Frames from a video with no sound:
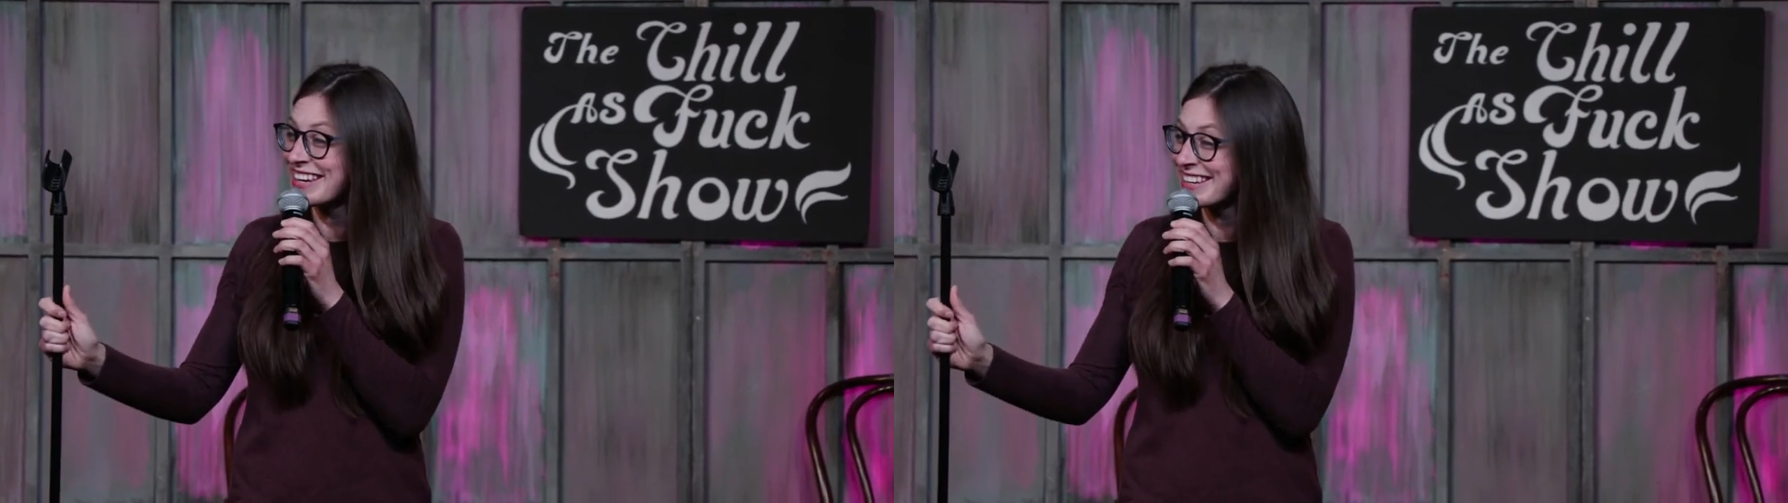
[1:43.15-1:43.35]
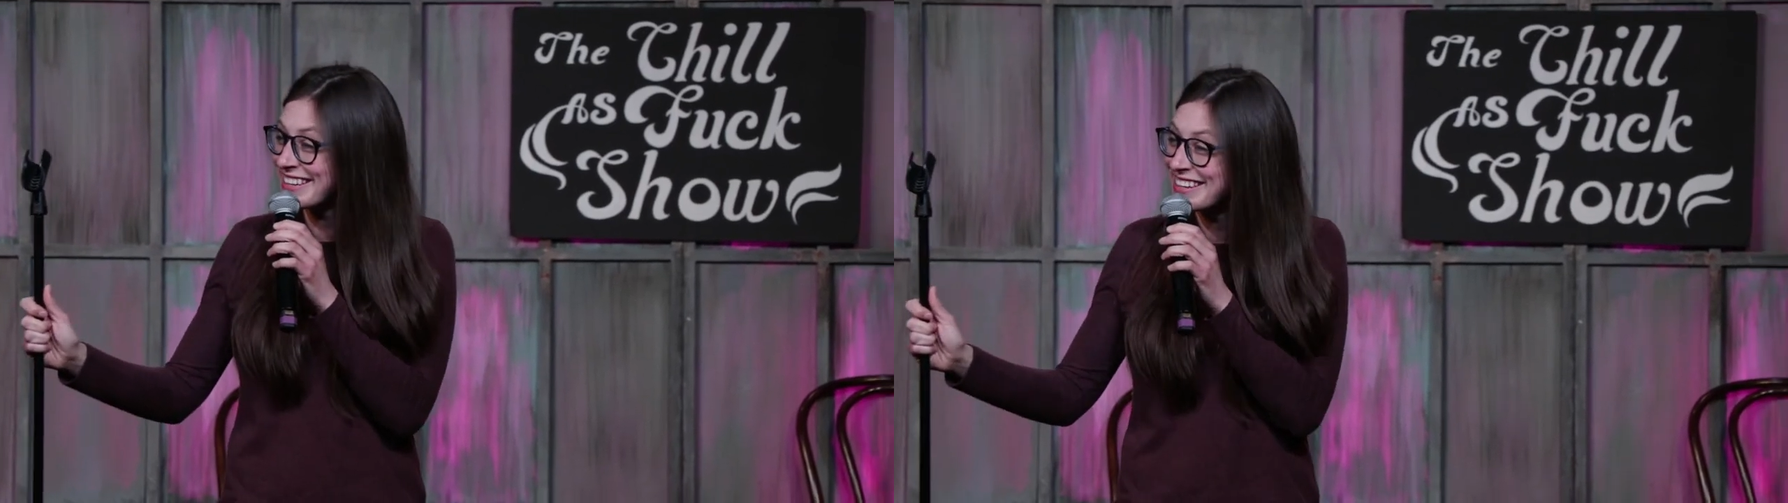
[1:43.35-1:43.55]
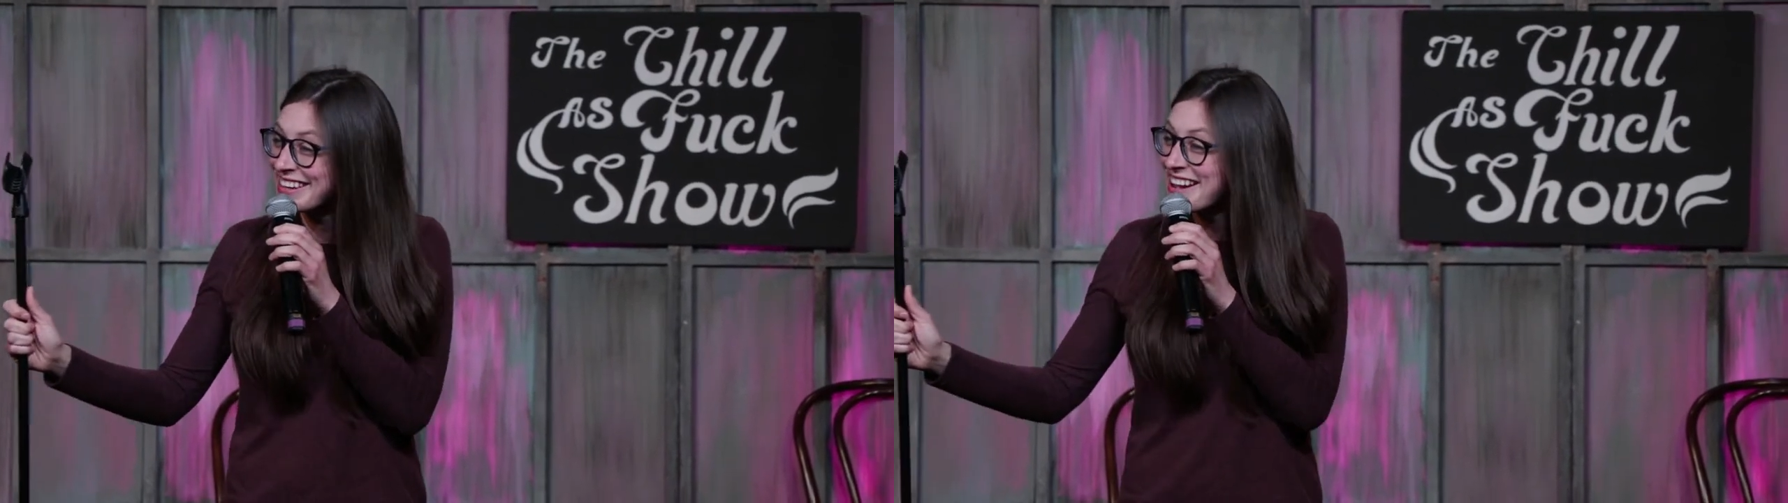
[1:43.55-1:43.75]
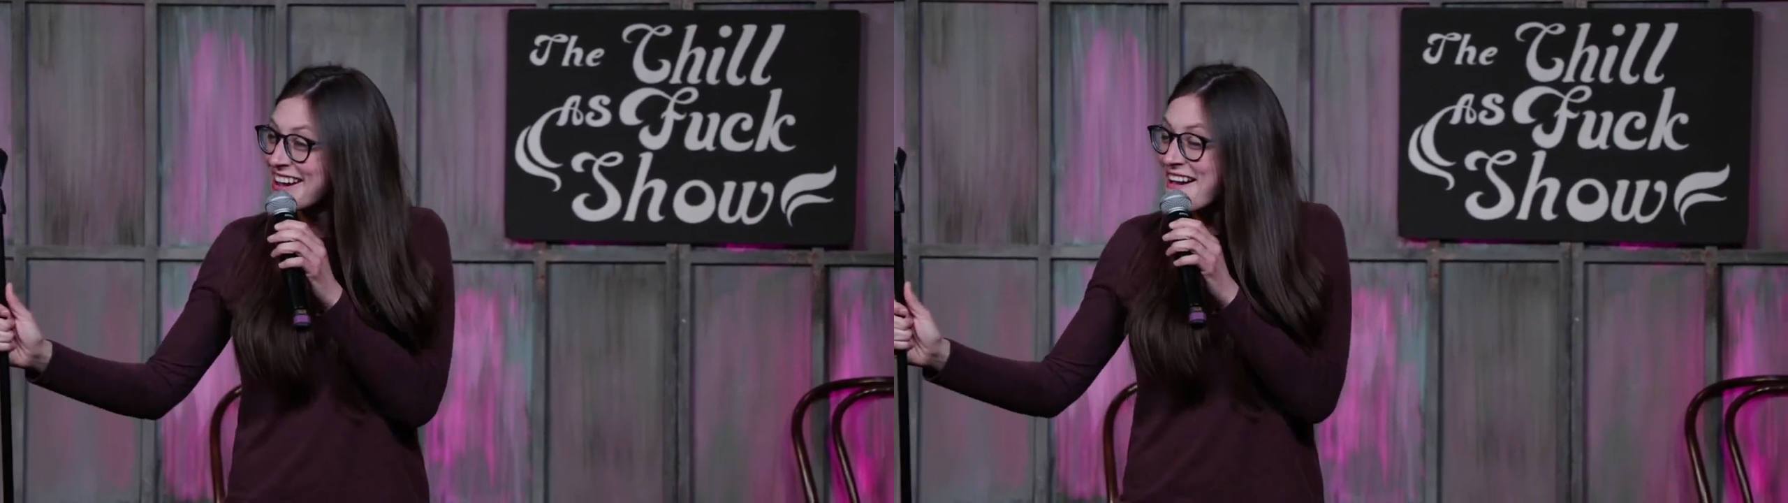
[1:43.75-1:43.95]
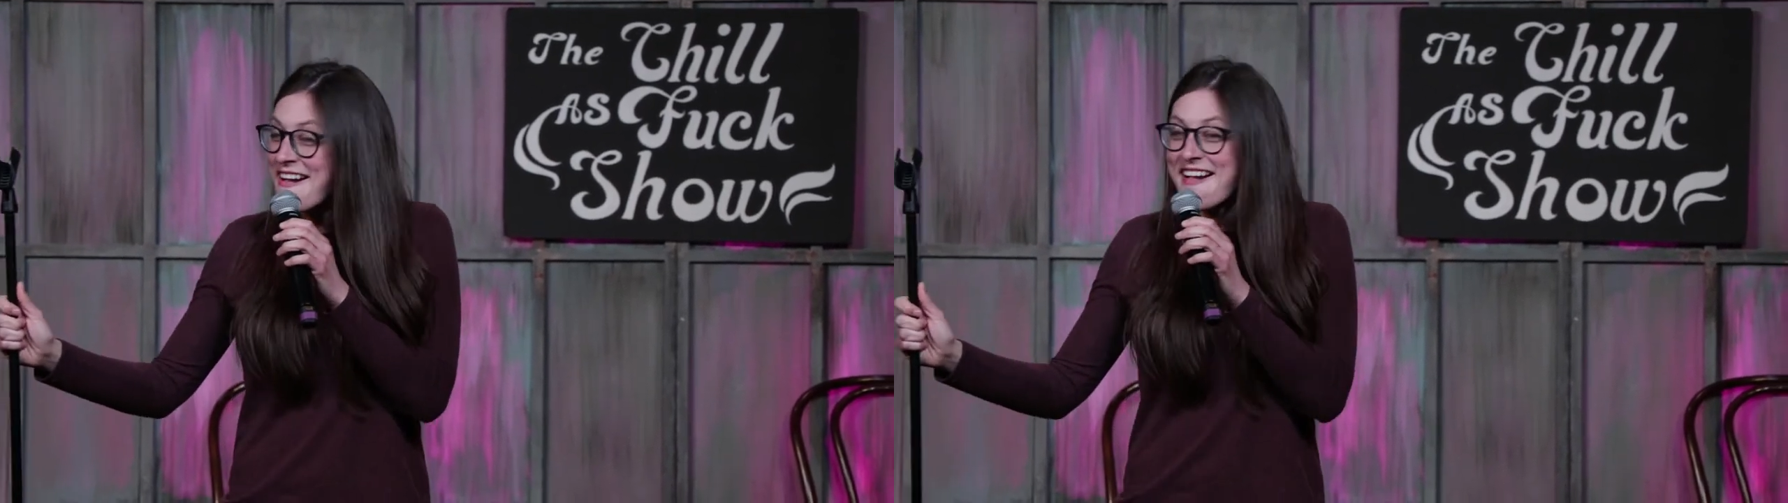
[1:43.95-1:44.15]

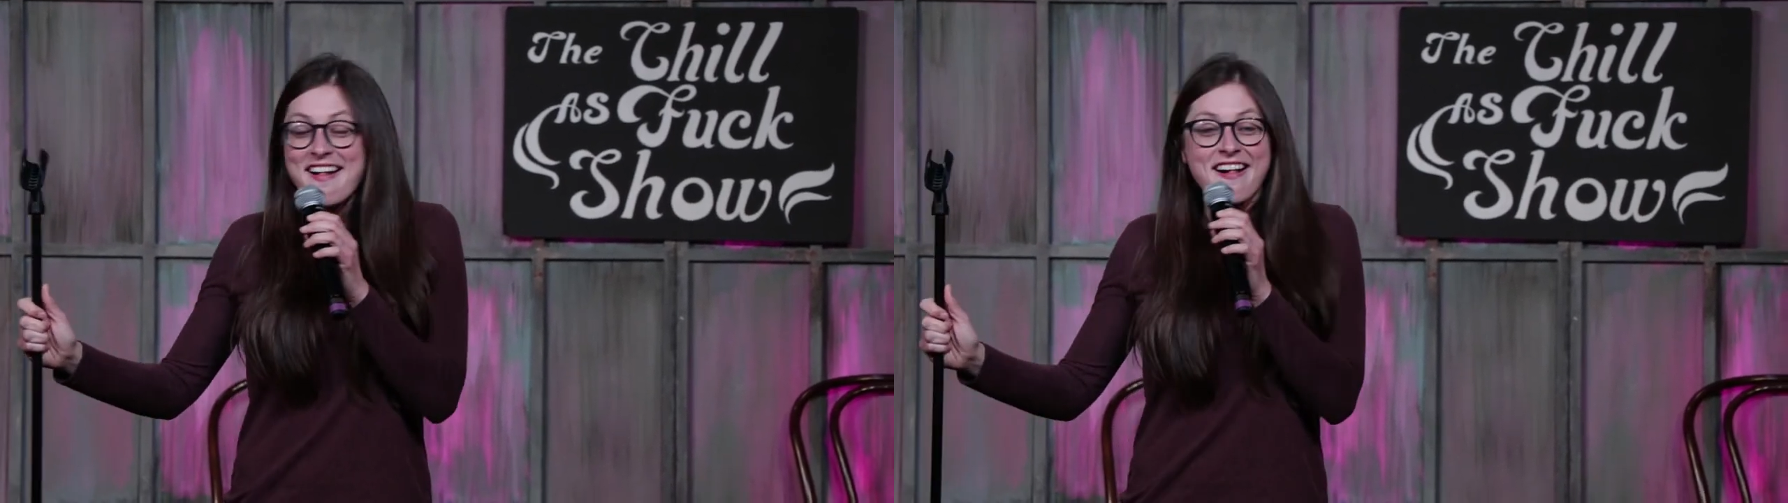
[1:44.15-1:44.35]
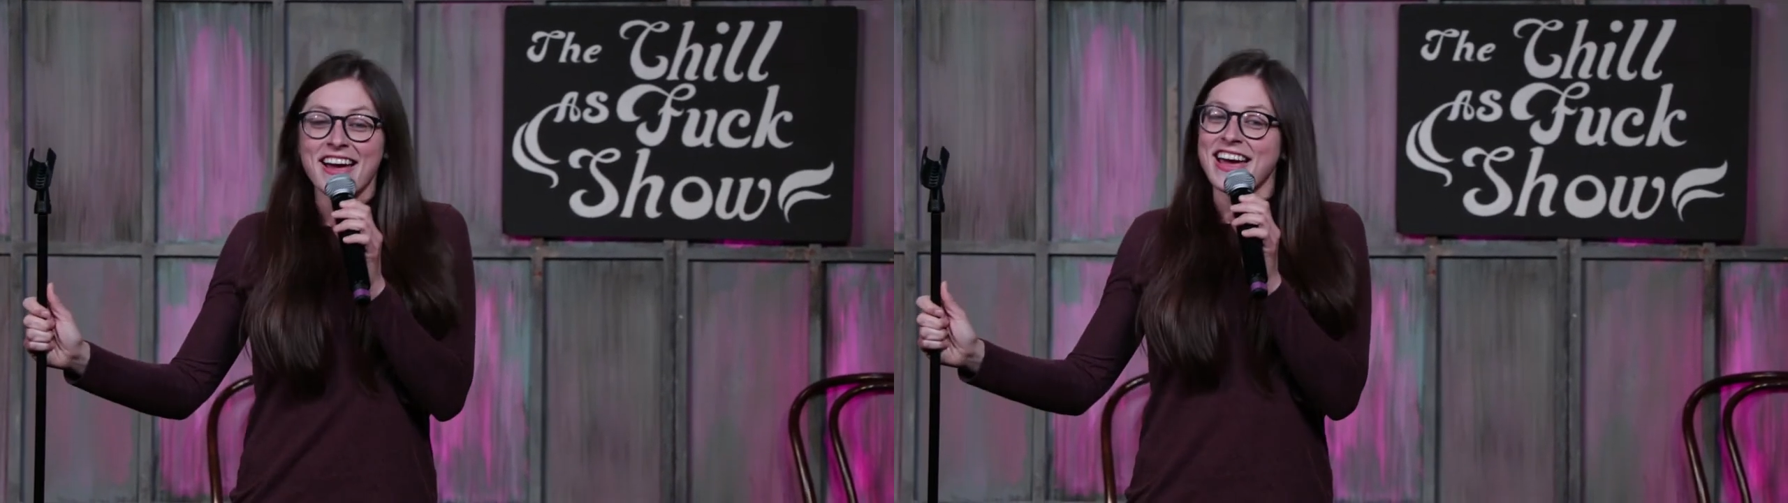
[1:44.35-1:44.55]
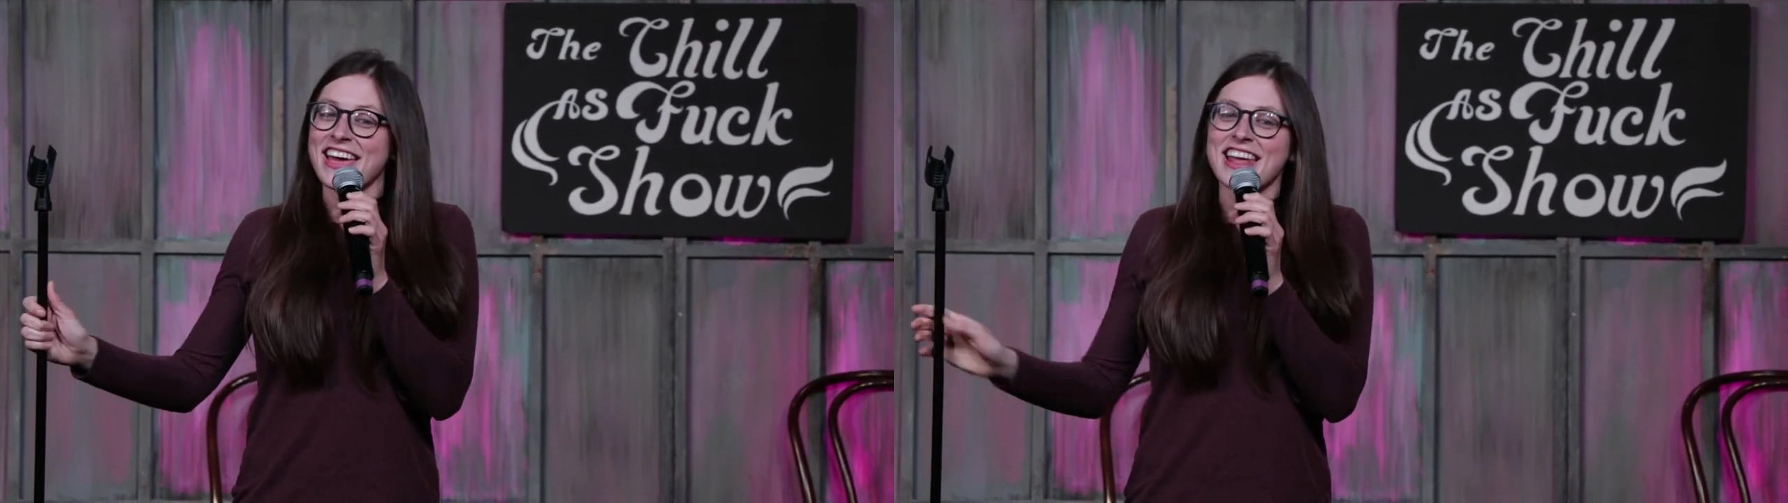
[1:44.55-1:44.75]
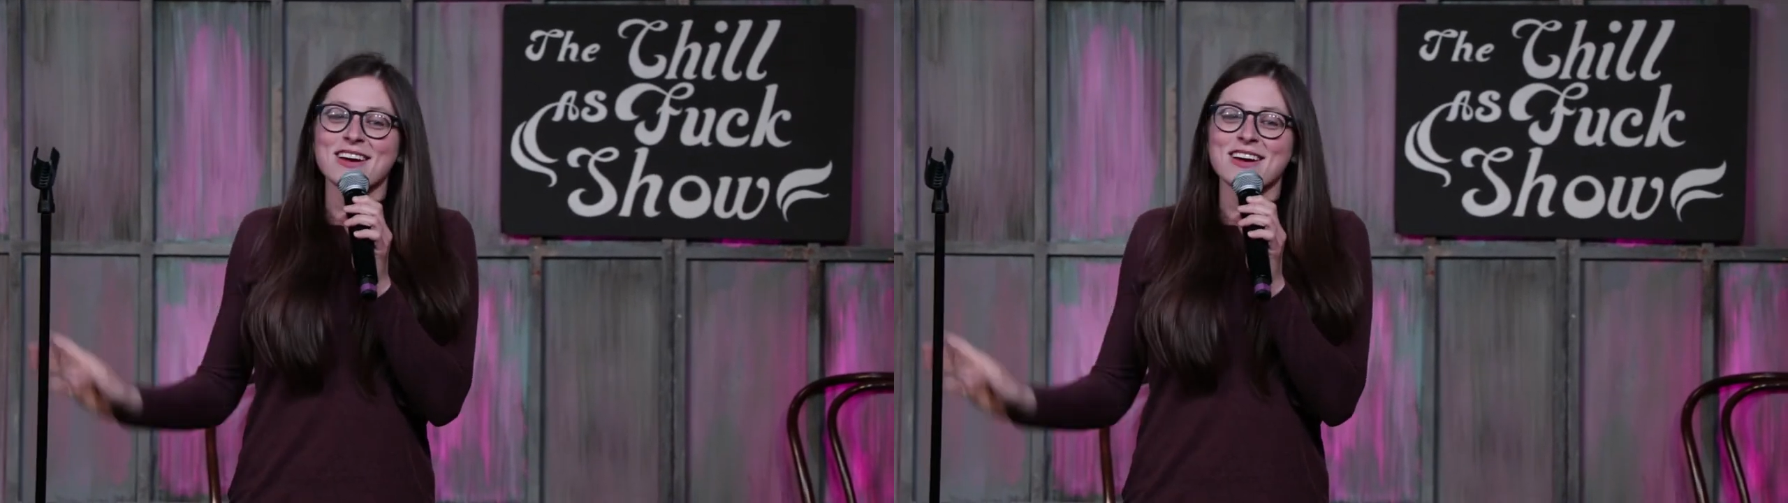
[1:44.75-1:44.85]
And